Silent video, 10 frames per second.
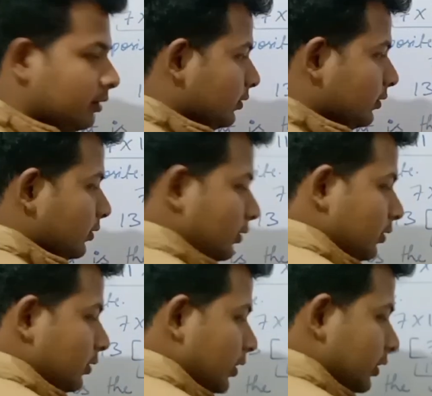Can we?
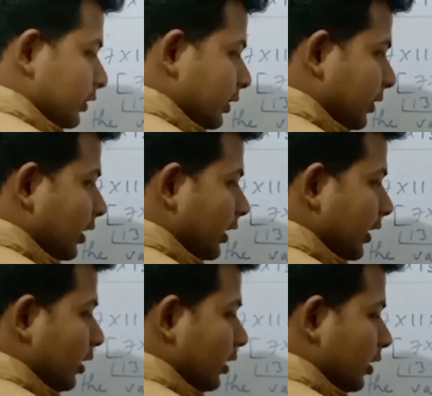
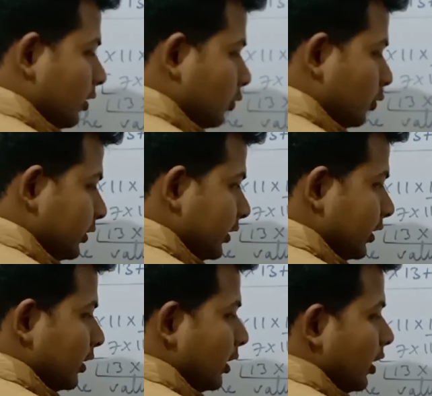Similarly,
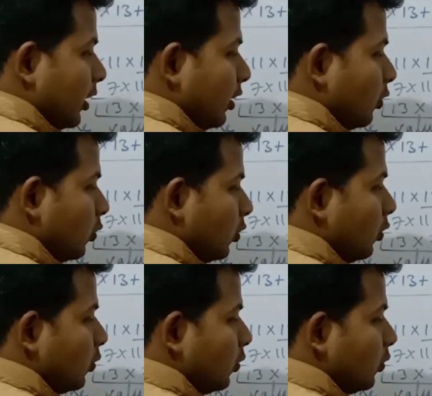2 is here.
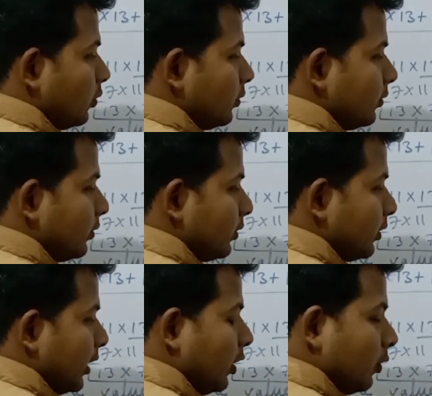Root
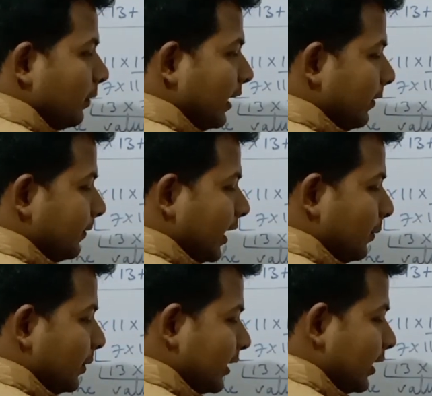2
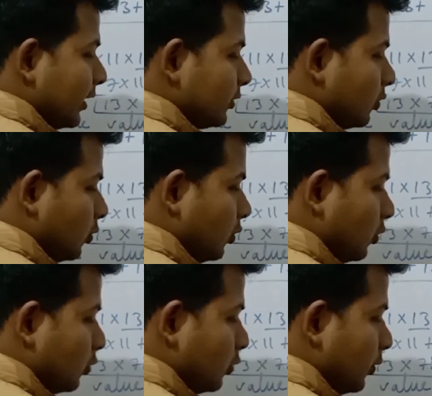into 5 can be written
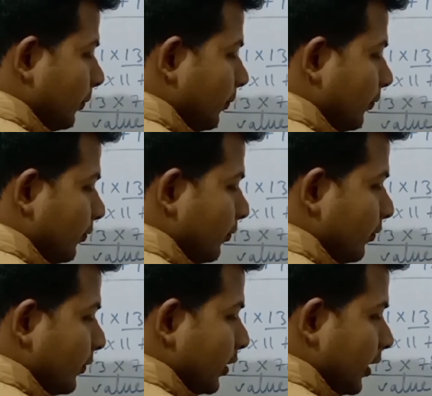as root 2
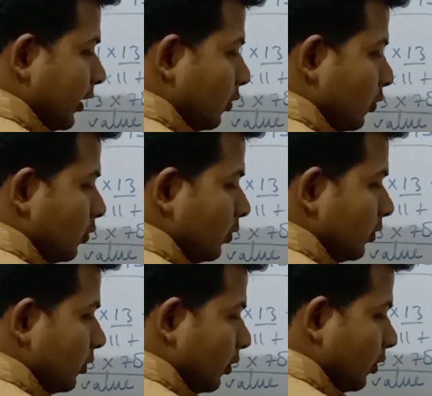
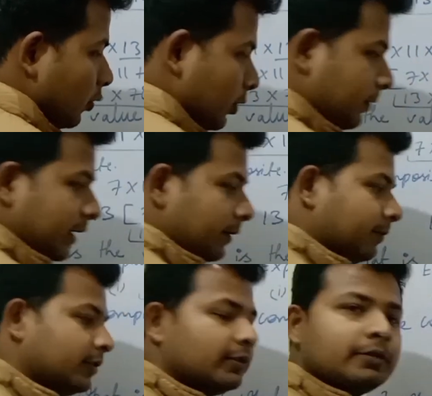into
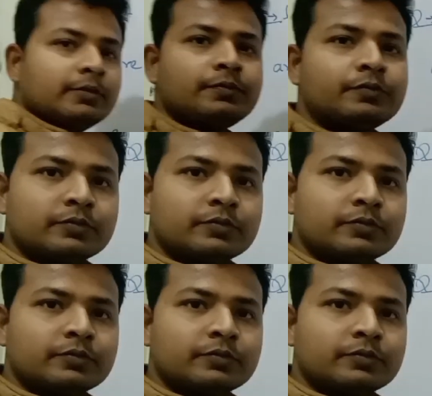root 5.